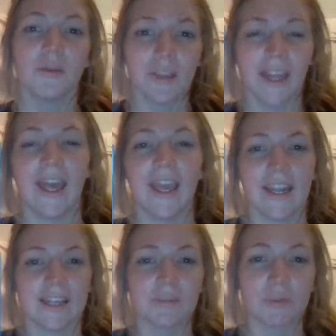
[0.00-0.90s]
playing
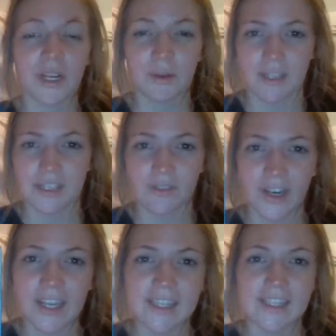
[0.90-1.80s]
and exploring with his
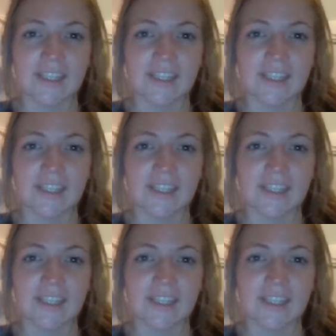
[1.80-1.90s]
friends,